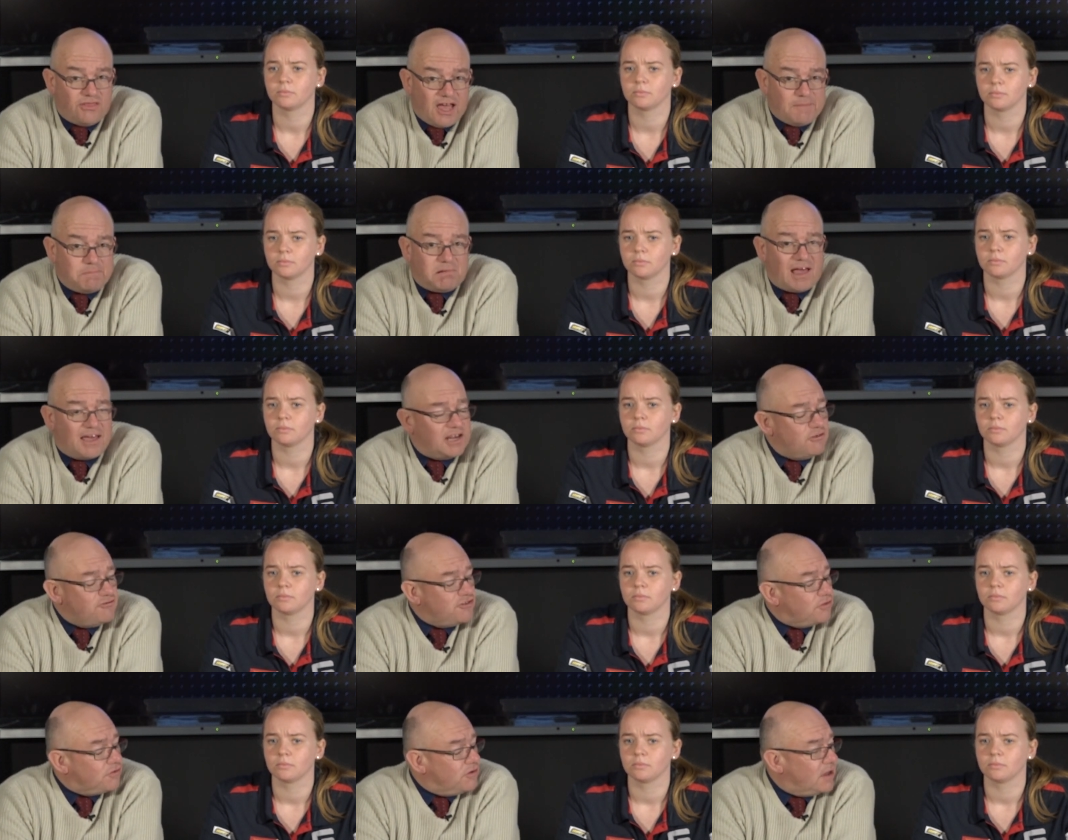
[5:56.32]
Speaker 1: they played
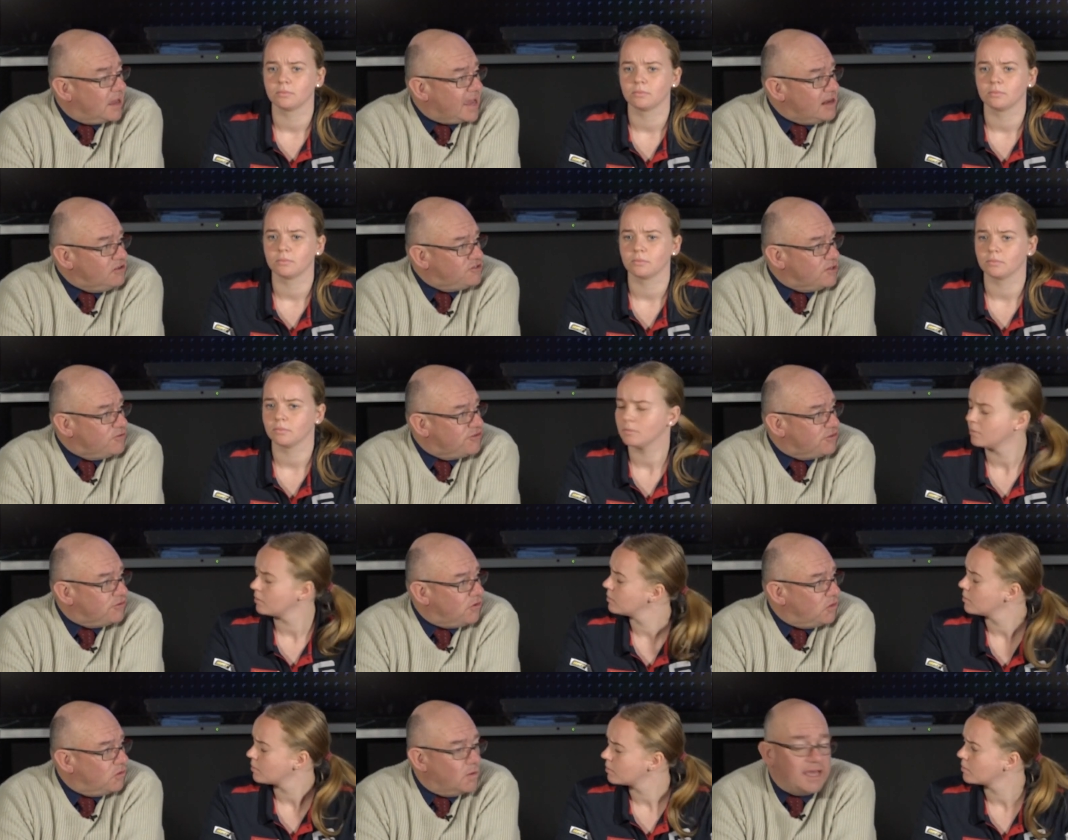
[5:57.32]
each other against each
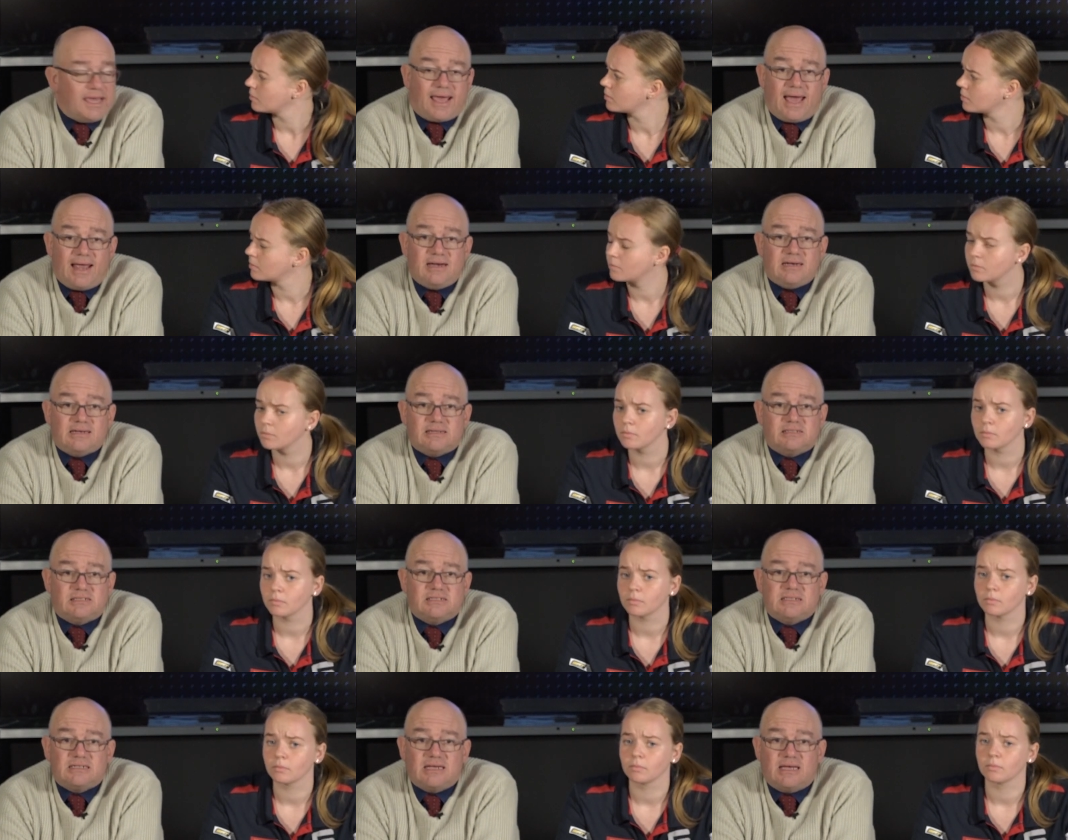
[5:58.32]
other on the weekend,
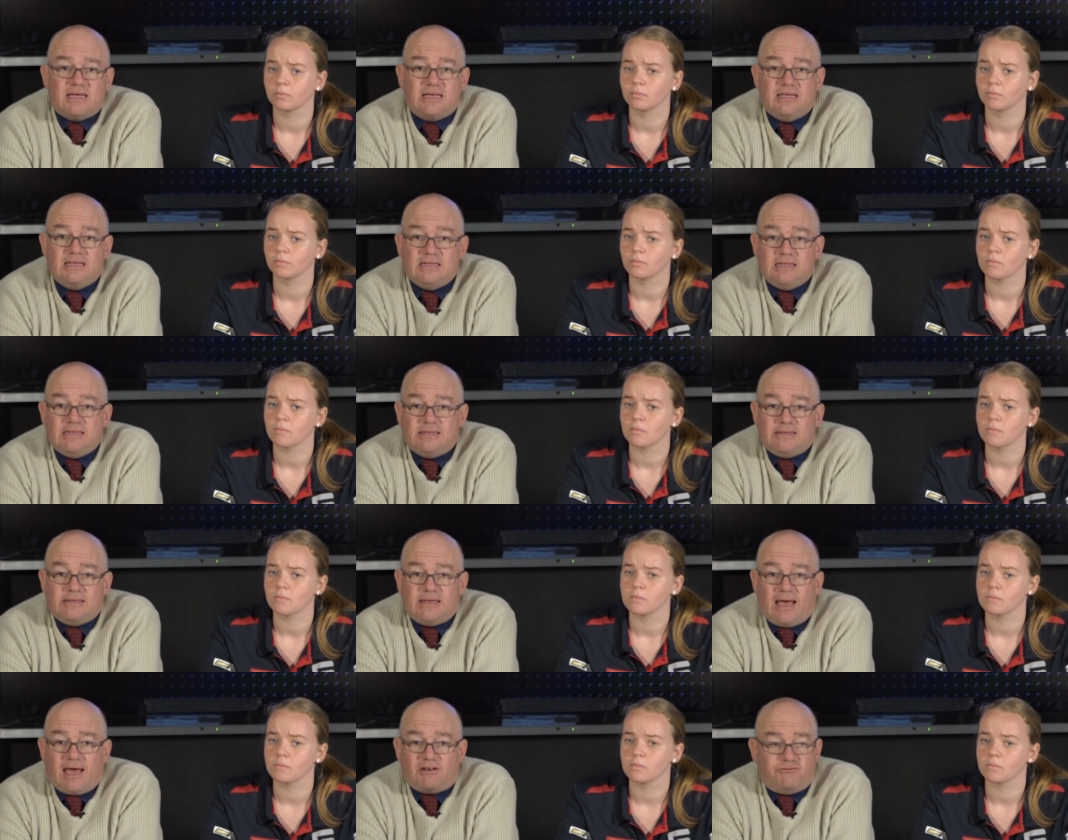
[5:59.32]
and uh,
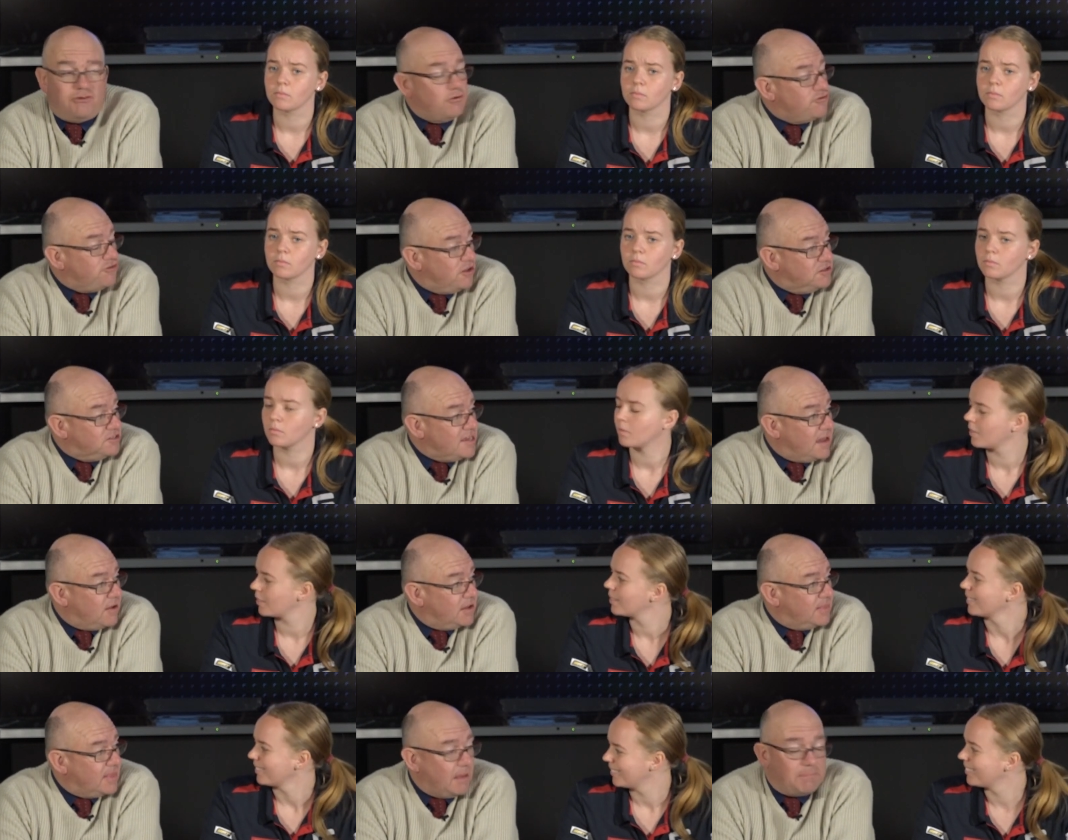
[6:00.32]
had a real
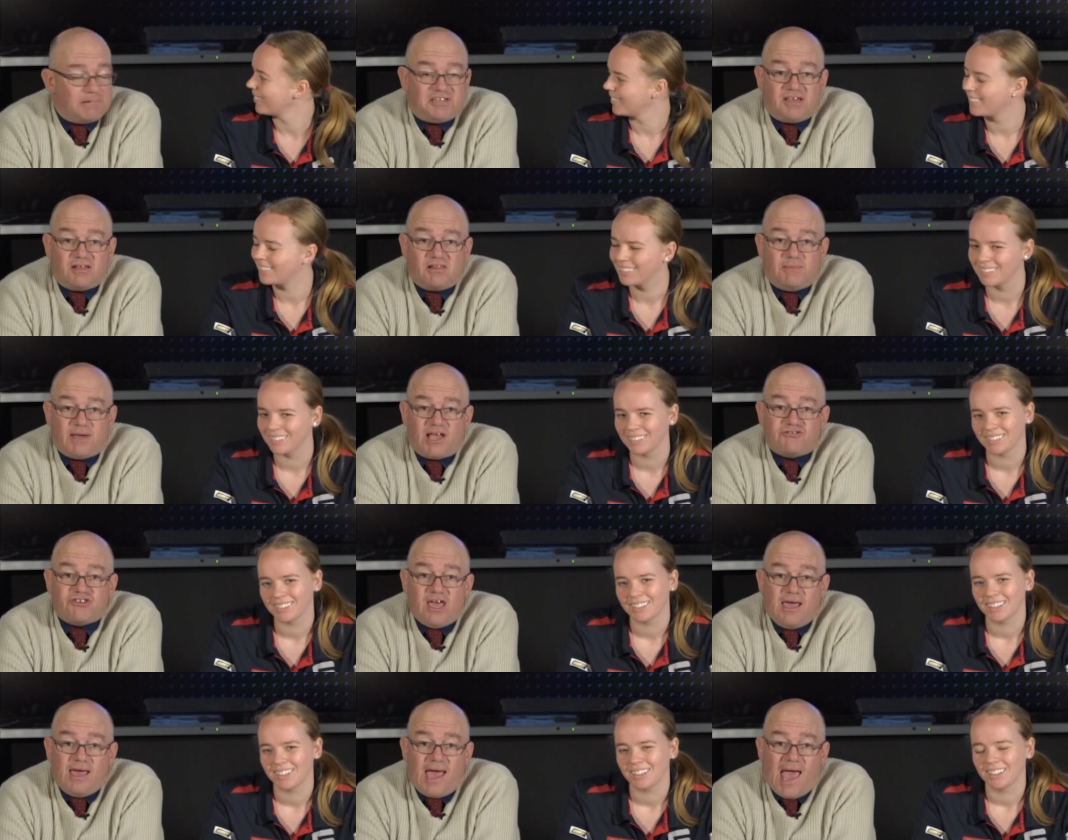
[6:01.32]
shootout in that particular match.
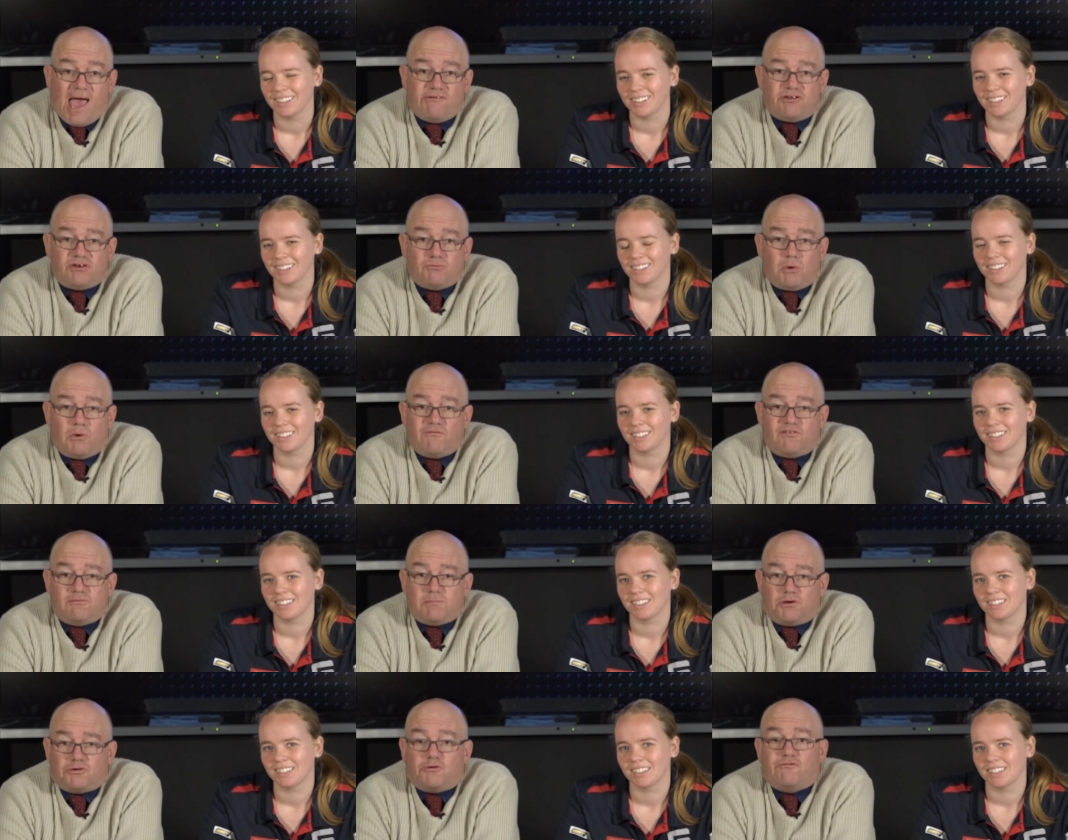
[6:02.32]
Erin
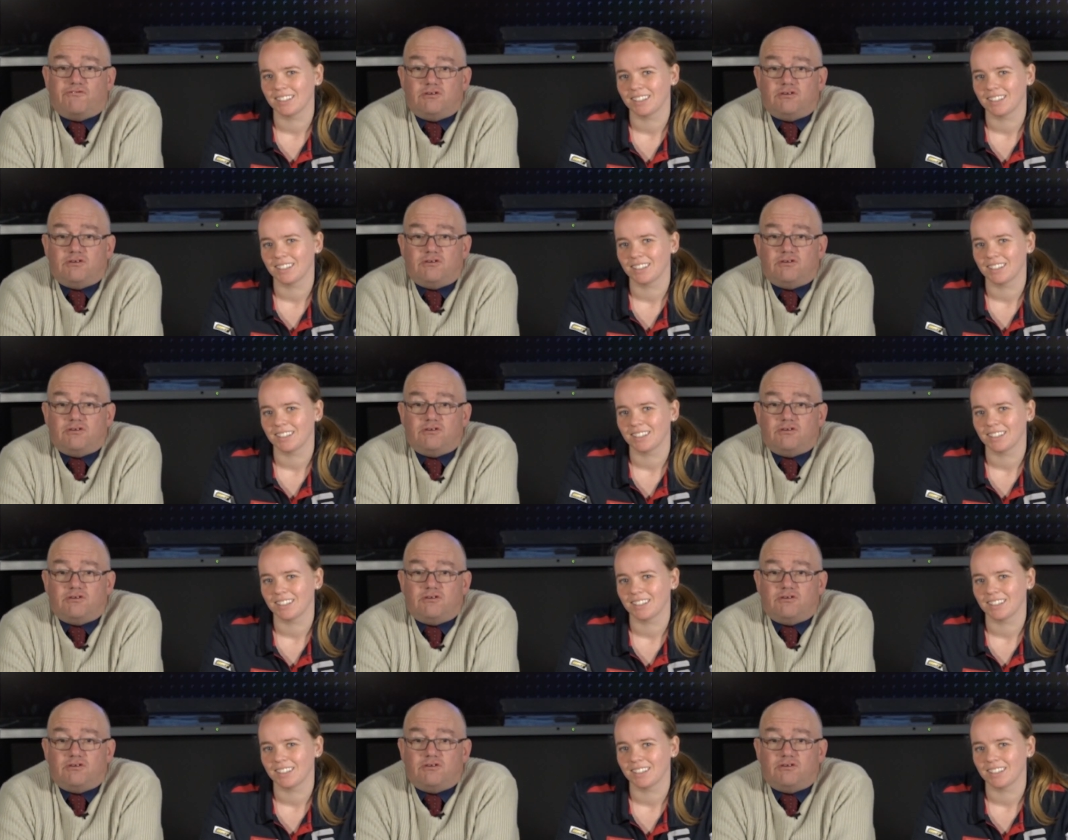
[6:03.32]
Wolfenbottle